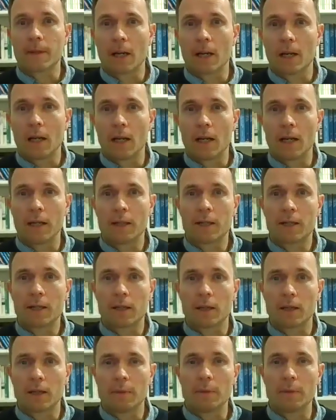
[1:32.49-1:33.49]
I'd
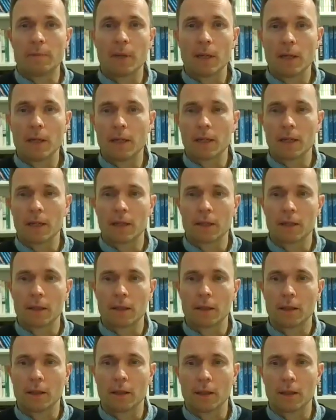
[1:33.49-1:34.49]
certainly be meeting a
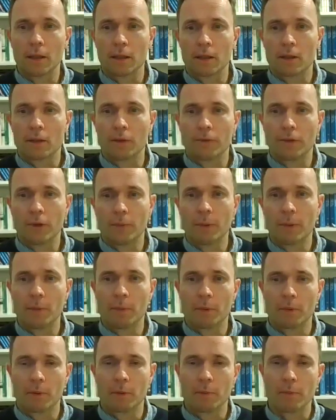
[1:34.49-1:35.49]
good few
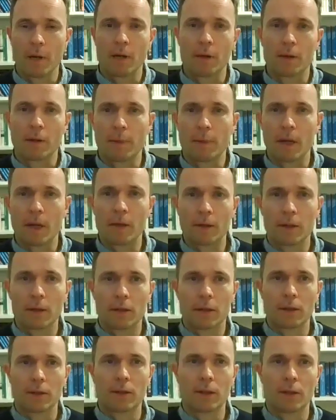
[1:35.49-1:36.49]
people when I'm out and about in the
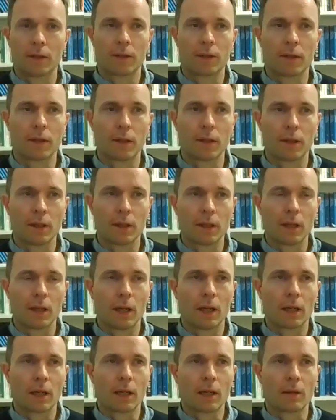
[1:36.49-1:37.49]
constituency
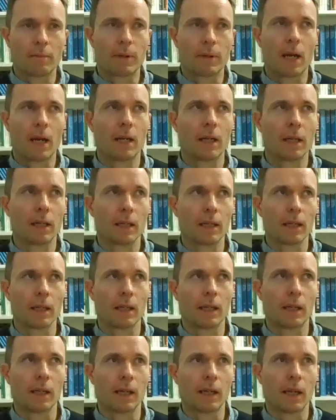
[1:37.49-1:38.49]
campaigning,
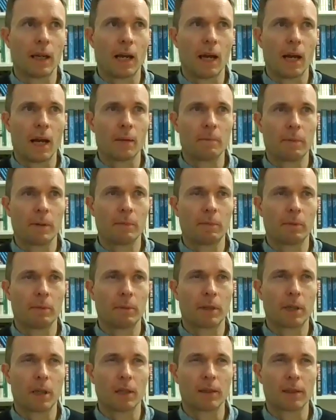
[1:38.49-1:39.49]
and people who
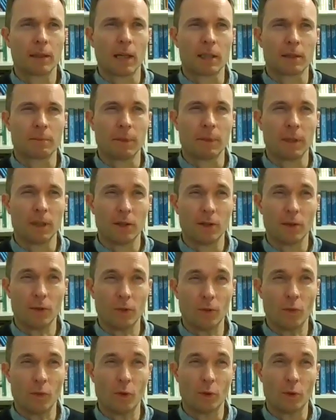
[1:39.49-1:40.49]
contact me who
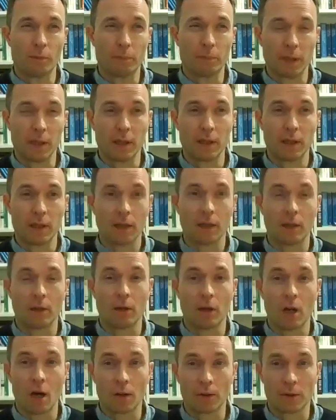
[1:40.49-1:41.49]
would be,
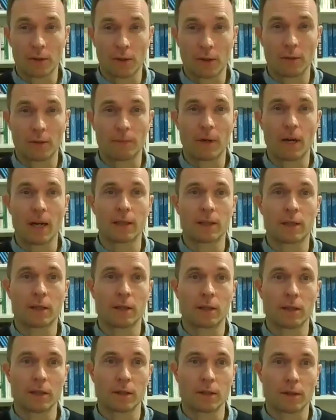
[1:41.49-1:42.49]
long-term
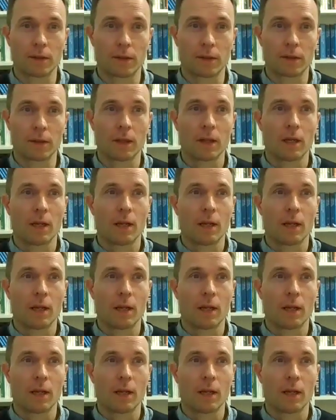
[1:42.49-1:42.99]
renters,